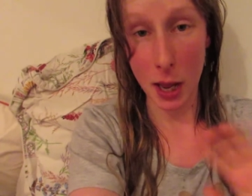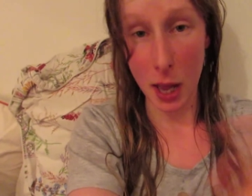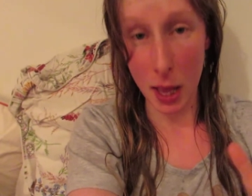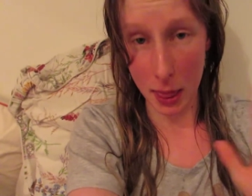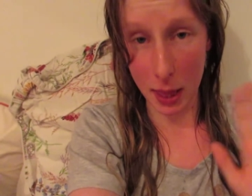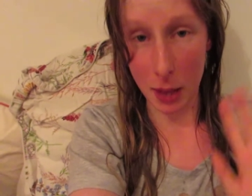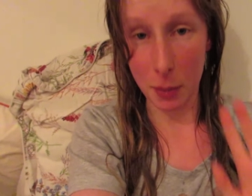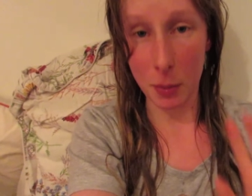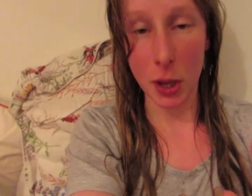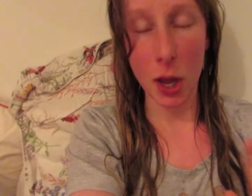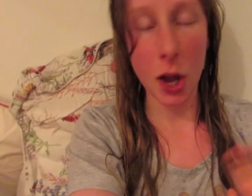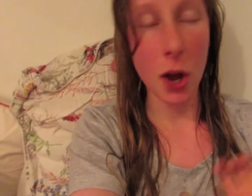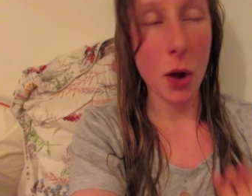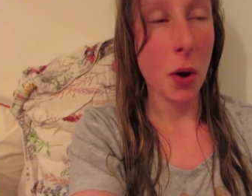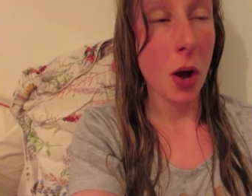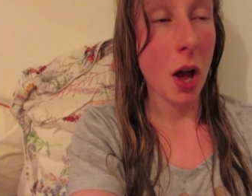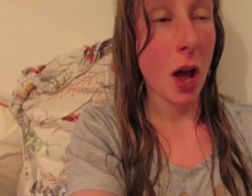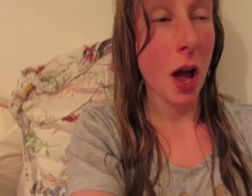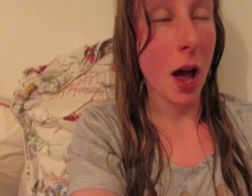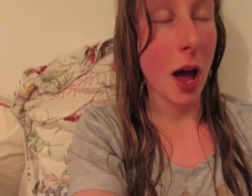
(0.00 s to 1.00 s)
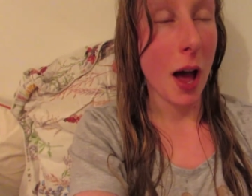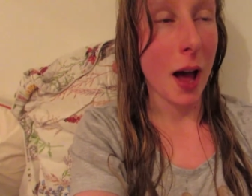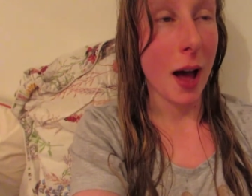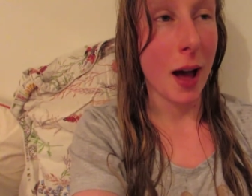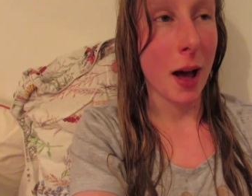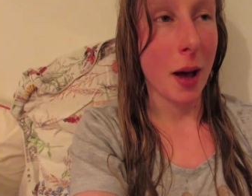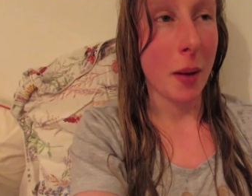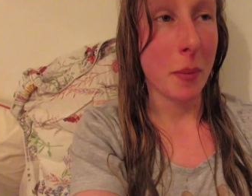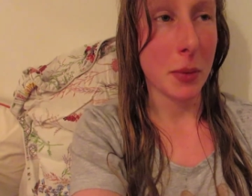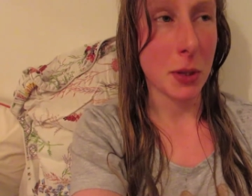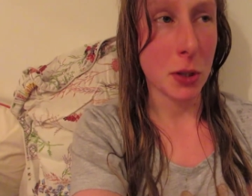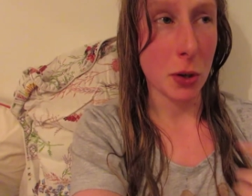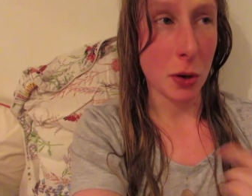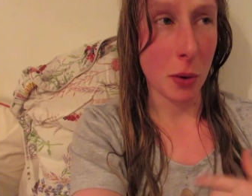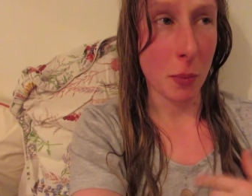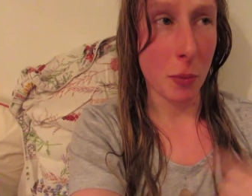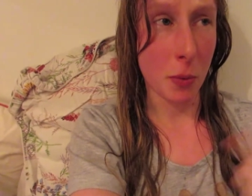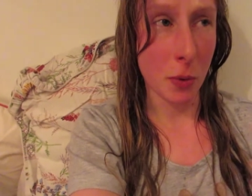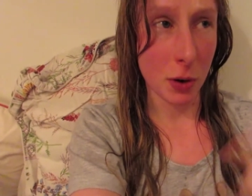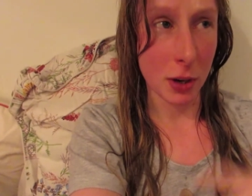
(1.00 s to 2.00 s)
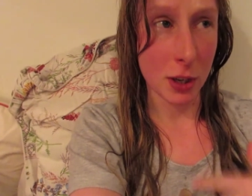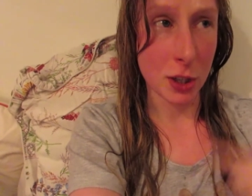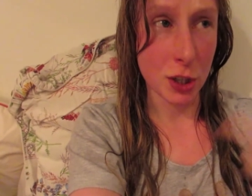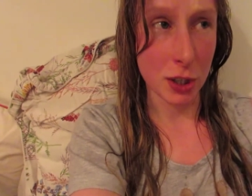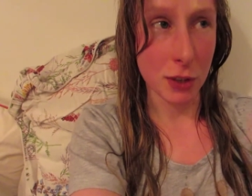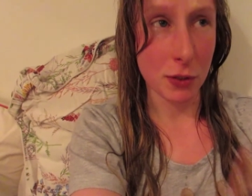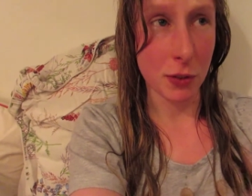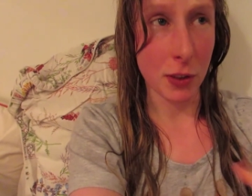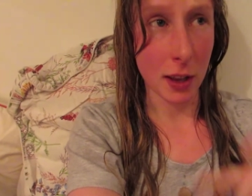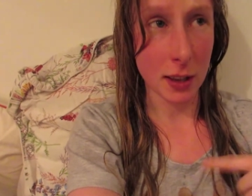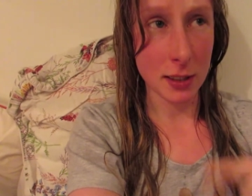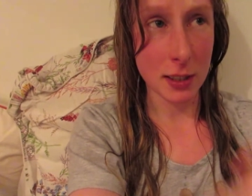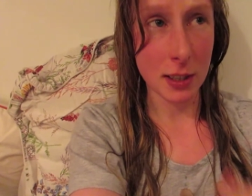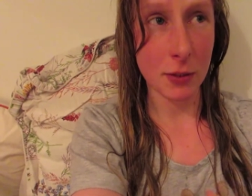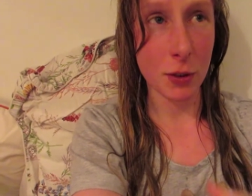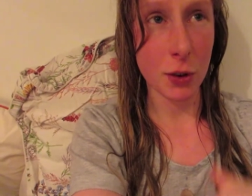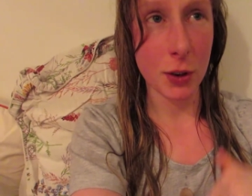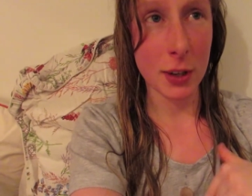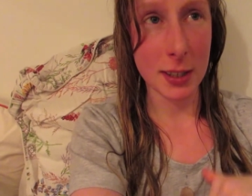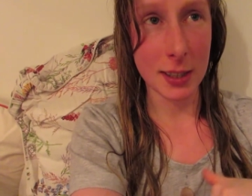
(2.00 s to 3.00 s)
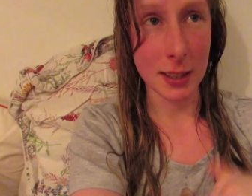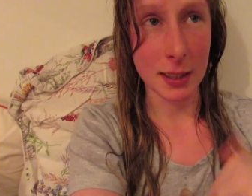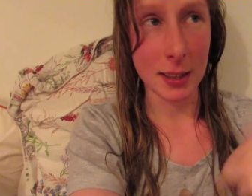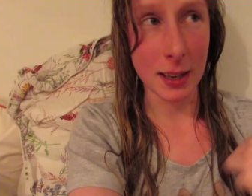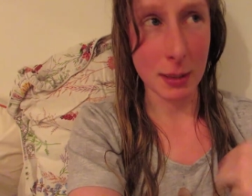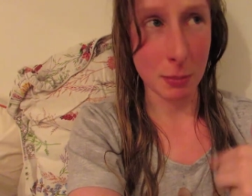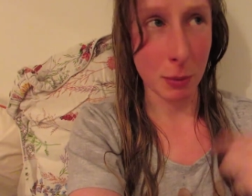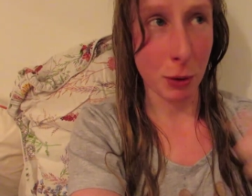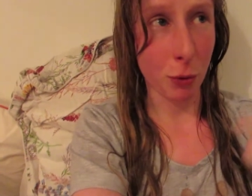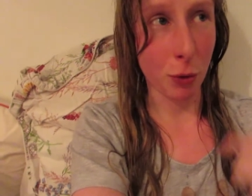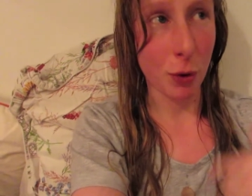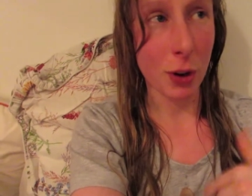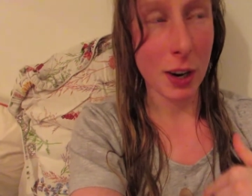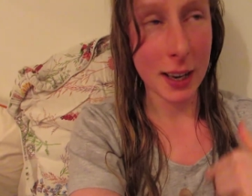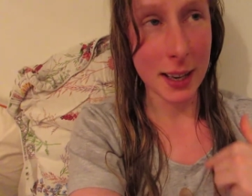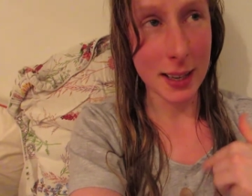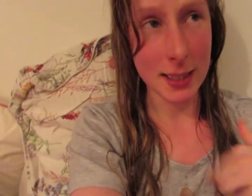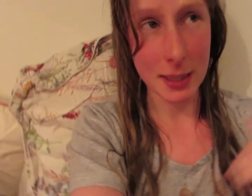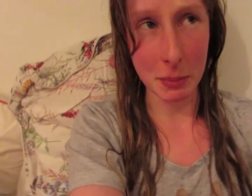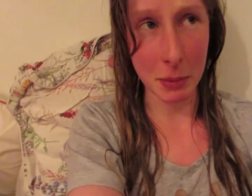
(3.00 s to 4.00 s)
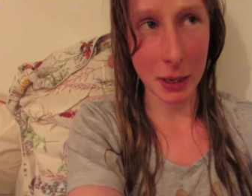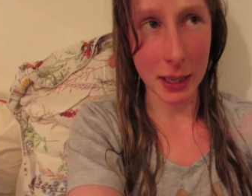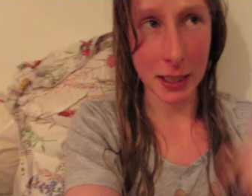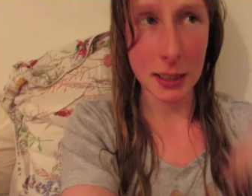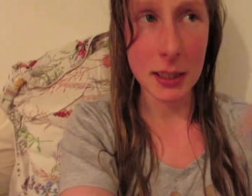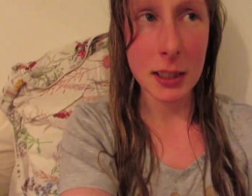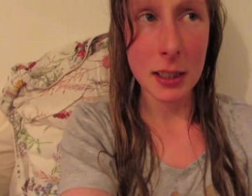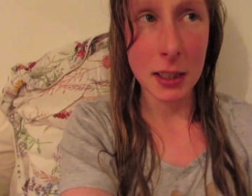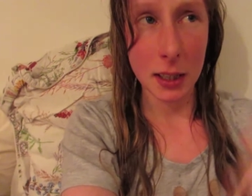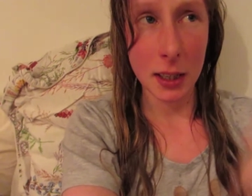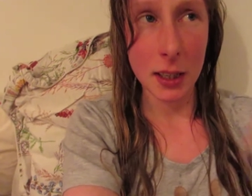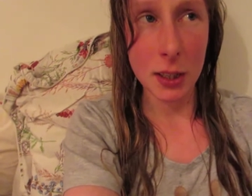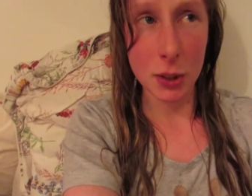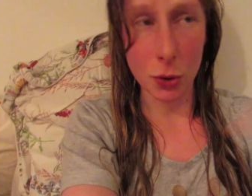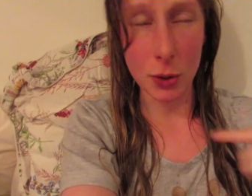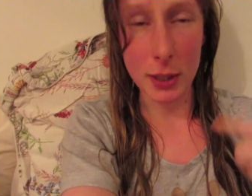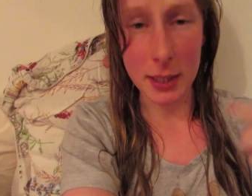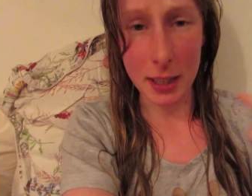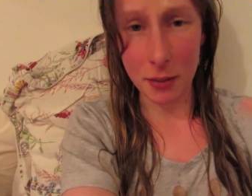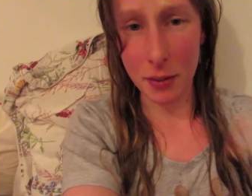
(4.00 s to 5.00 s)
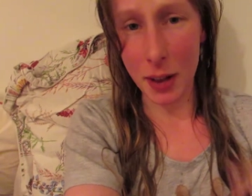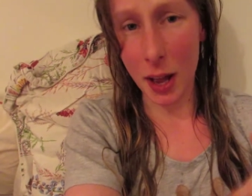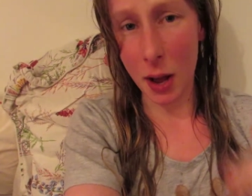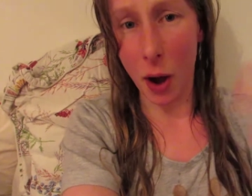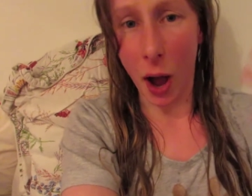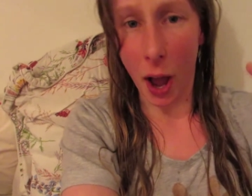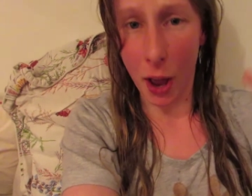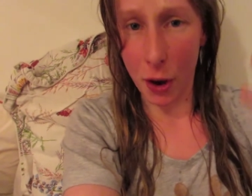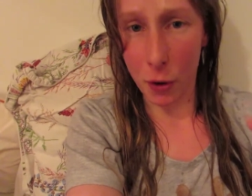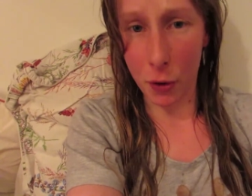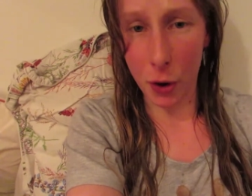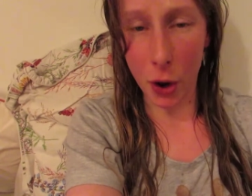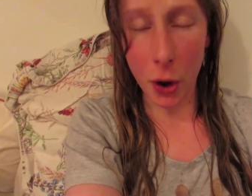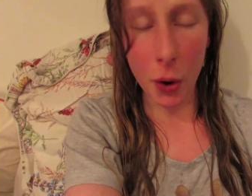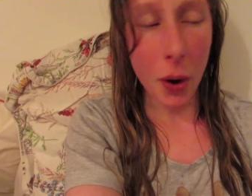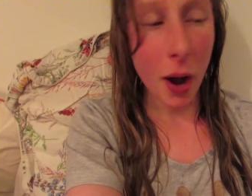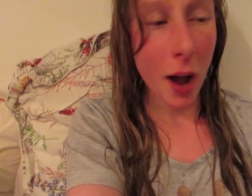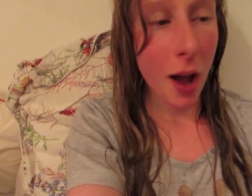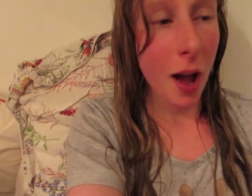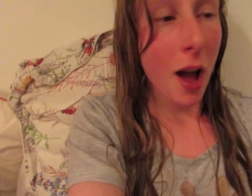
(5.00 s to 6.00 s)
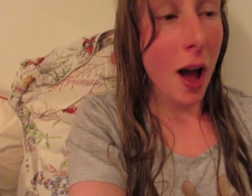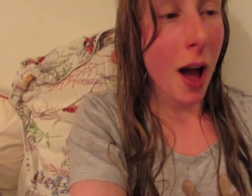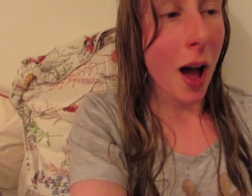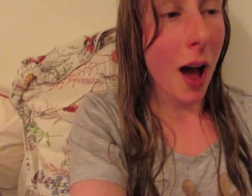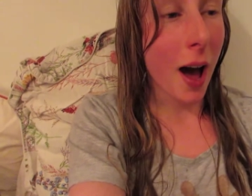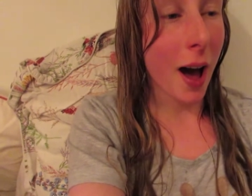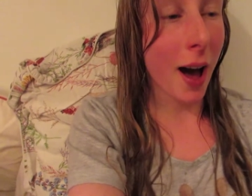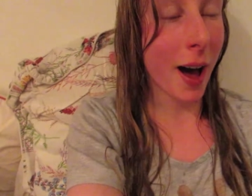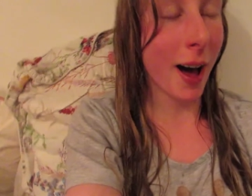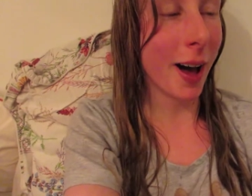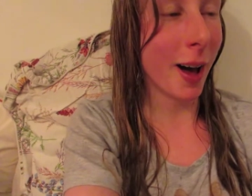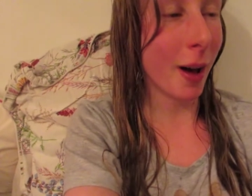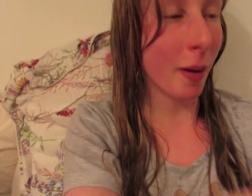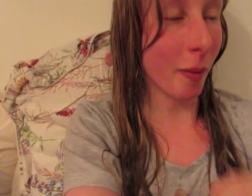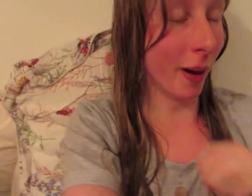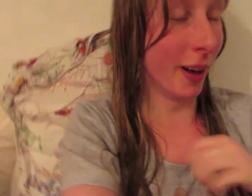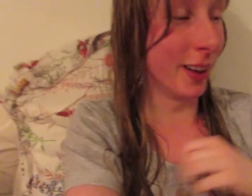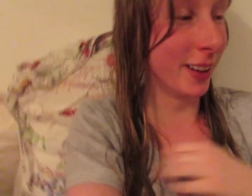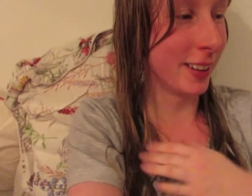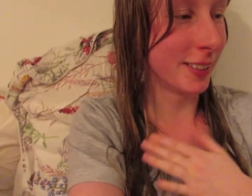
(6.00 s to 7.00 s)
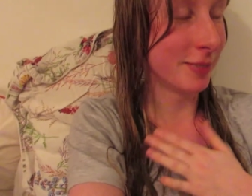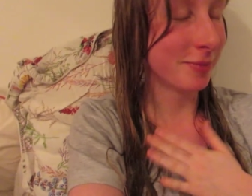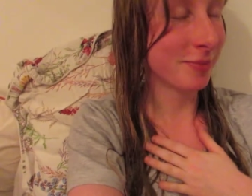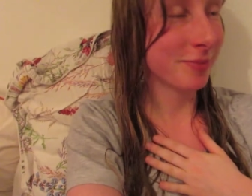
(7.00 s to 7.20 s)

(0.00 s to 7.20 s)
there we go. Um, so apologies for the husky voice, and as my throat clears, it might sort itself out, I don't know.